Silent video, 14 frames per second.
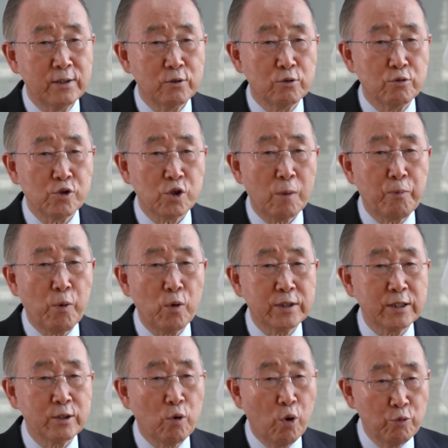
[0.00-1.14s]
to
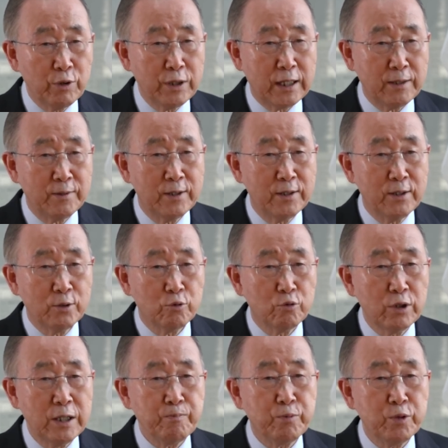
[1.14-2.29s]
supporting Korea to
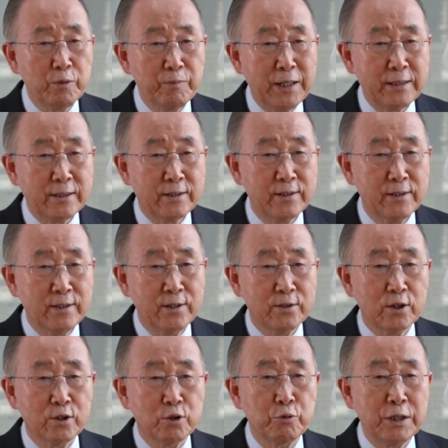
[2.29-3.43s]
implement
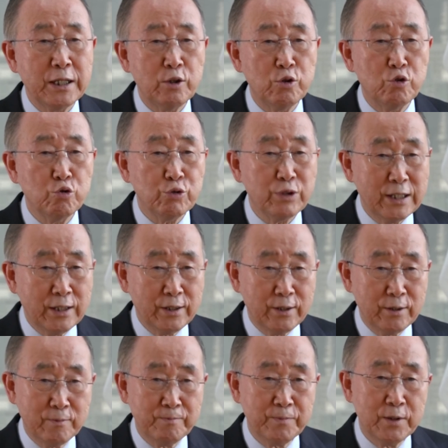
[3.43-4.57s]
the Green New
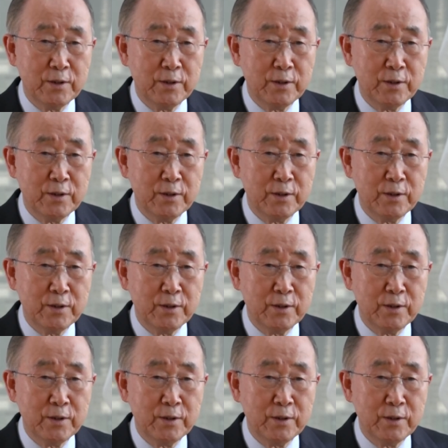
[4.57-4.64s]
Deal